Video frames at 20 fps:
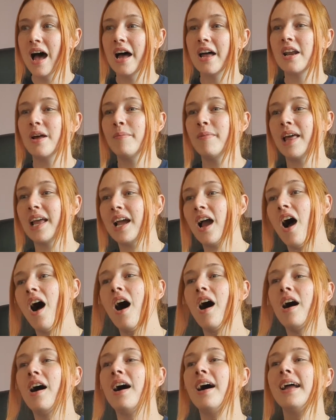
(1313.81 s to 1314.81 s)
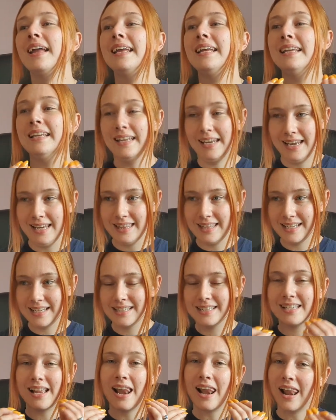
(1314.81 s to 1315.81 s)
And I'm like, I need
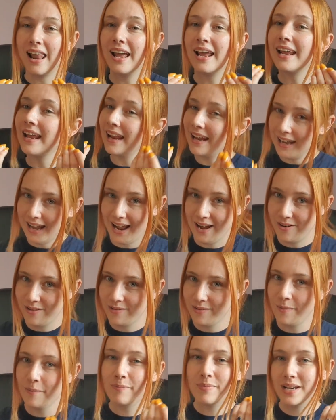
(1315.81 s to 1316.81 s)
this like now.